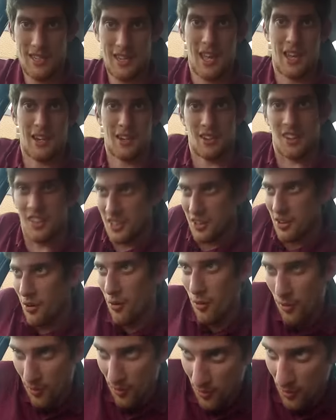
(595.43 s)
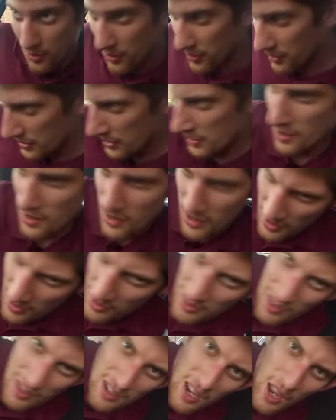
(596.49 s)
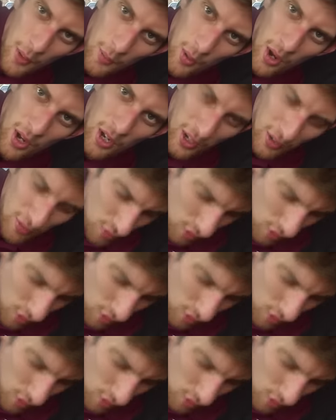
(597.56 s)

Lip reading: the end of the networking